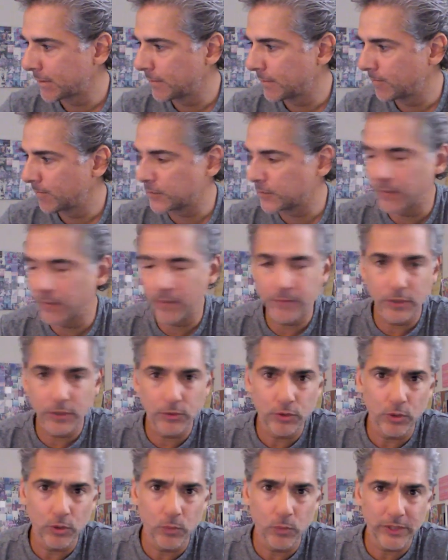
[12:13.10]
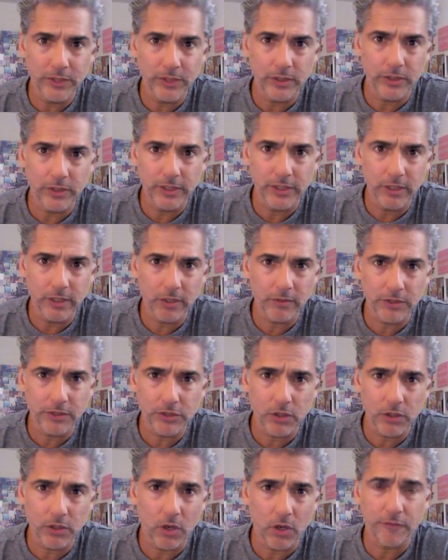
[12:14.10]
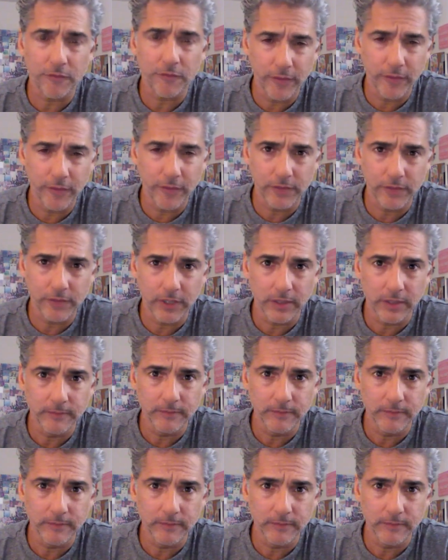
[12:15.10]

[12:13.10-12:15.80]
There's 52 weeks of the year. Let's call it 50.